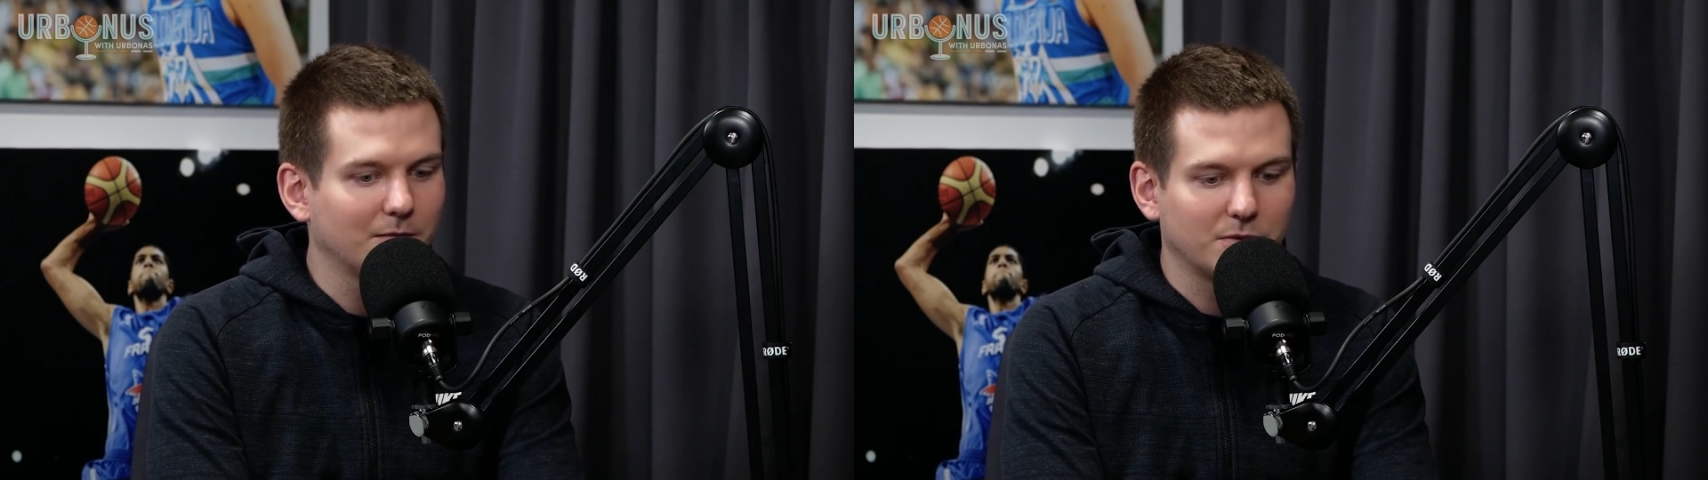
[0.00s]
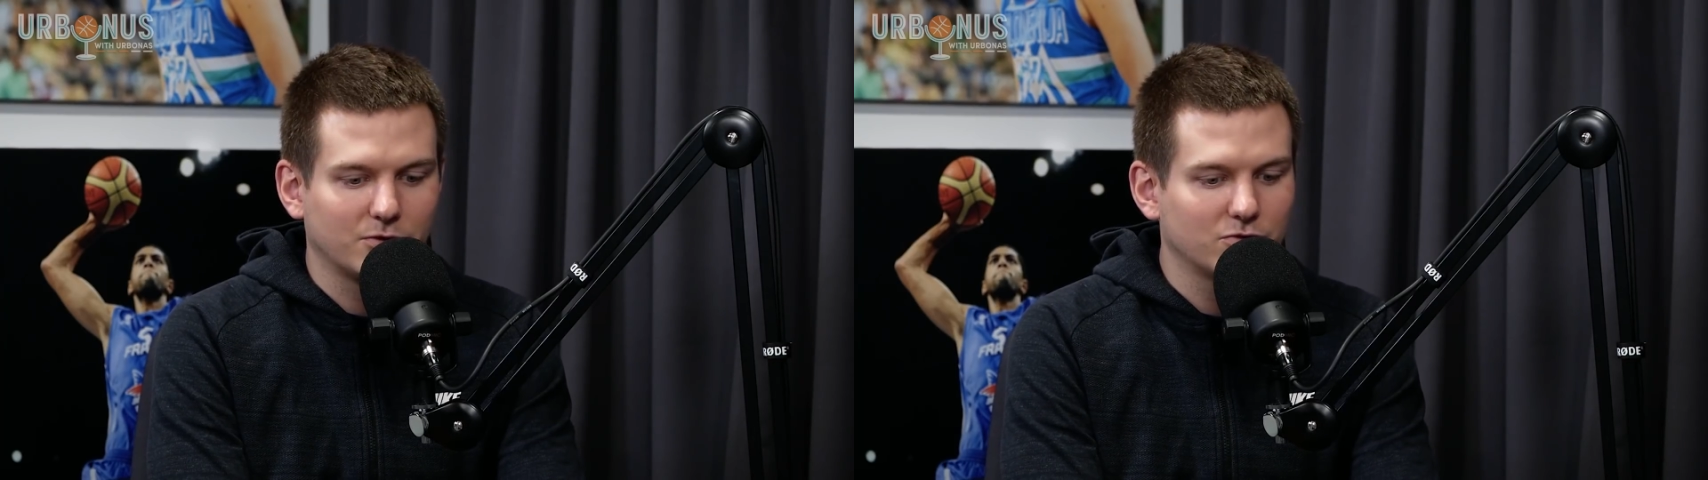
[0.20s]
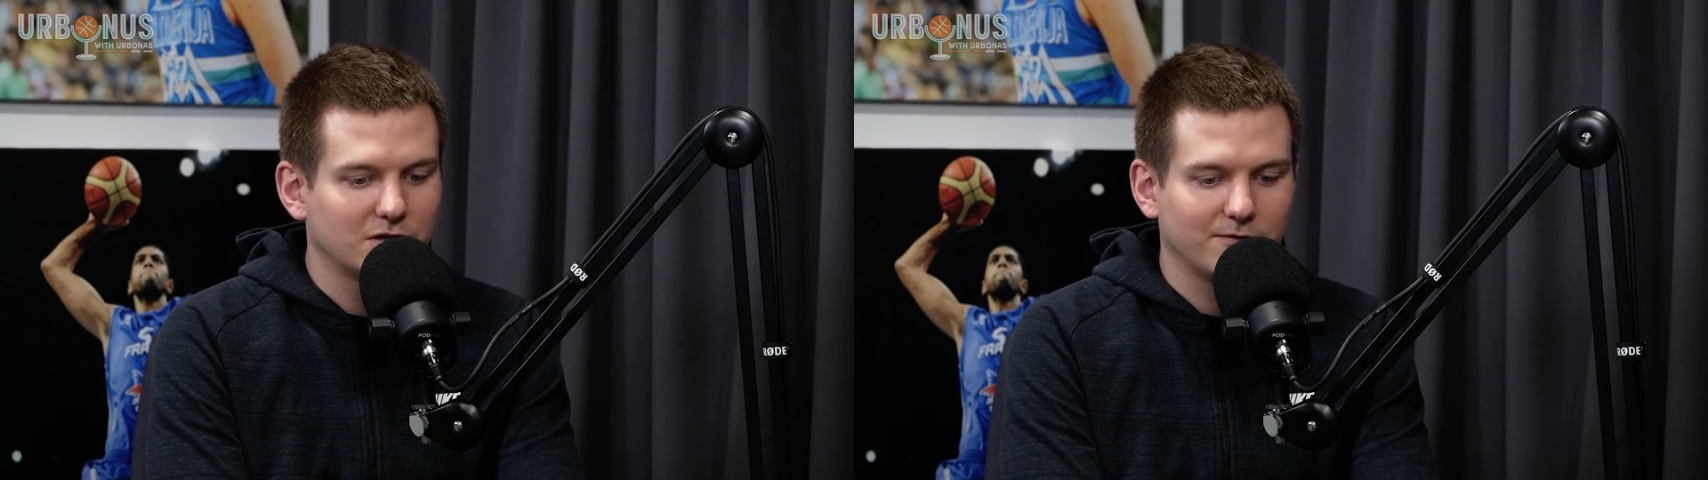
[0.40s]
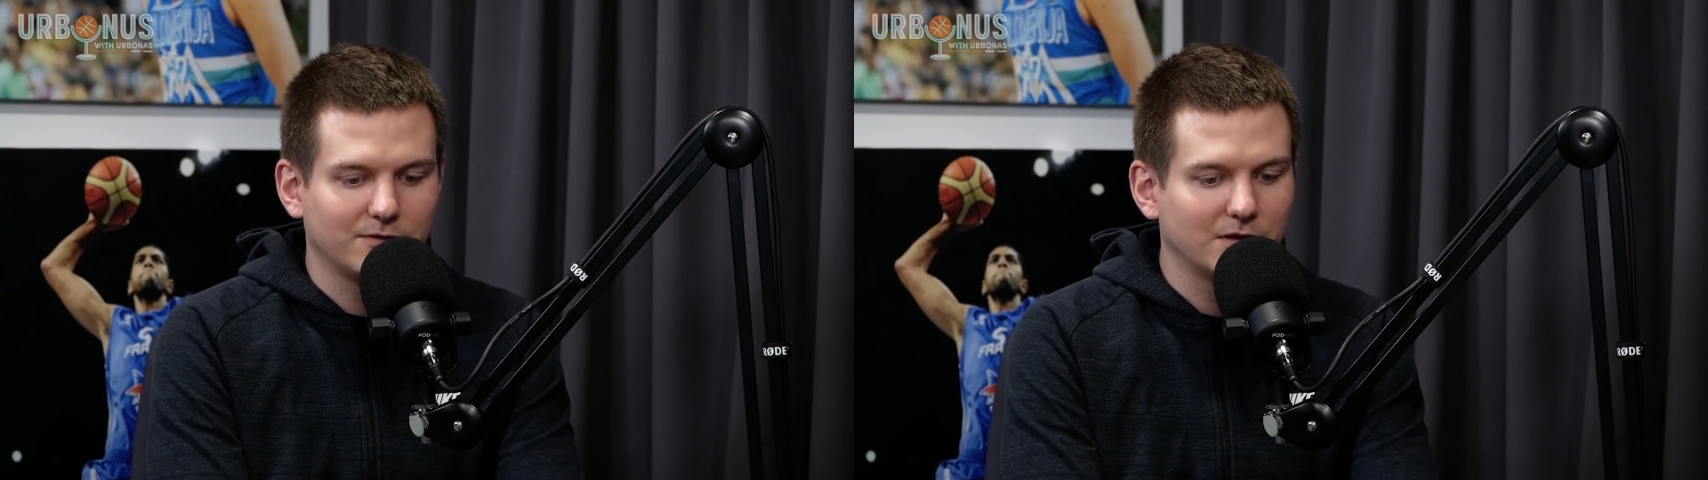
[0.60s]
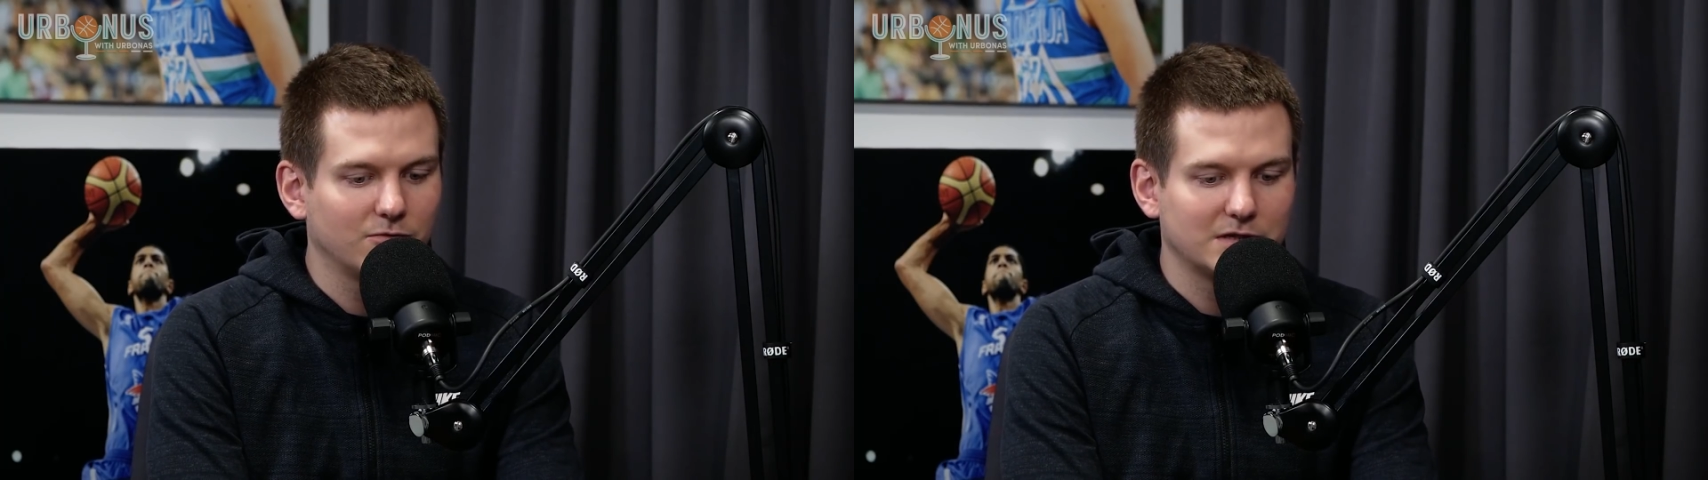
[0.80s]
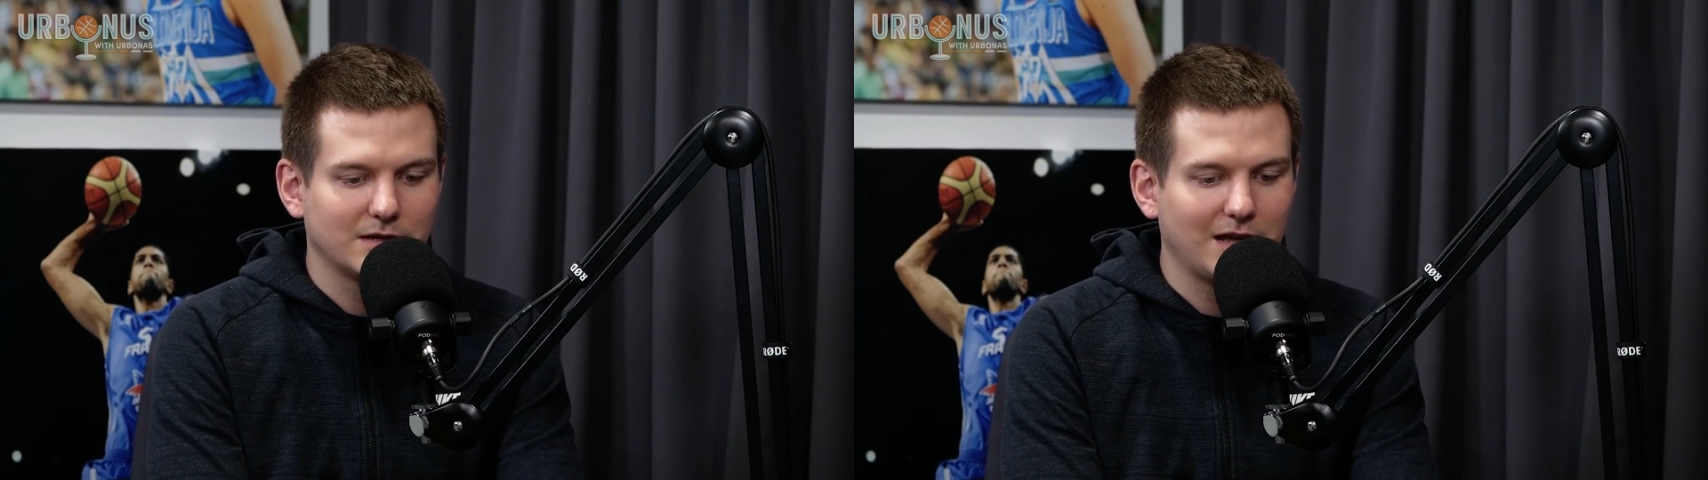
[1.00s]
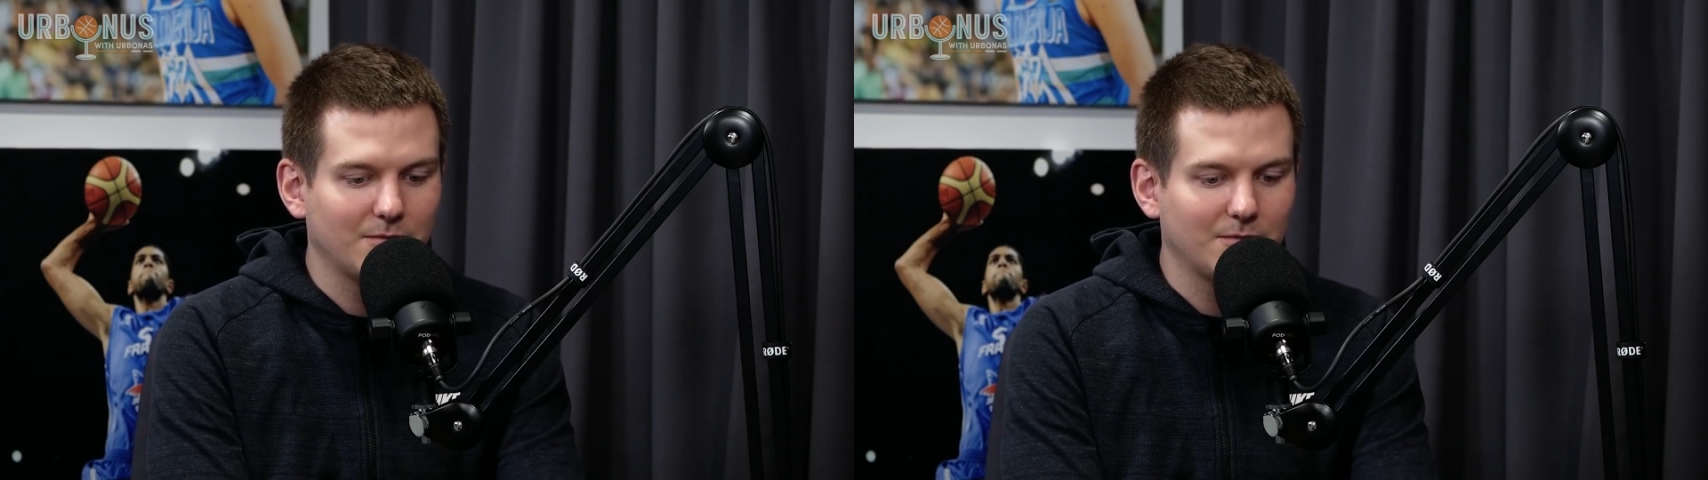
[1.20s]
and Petrushev in the recent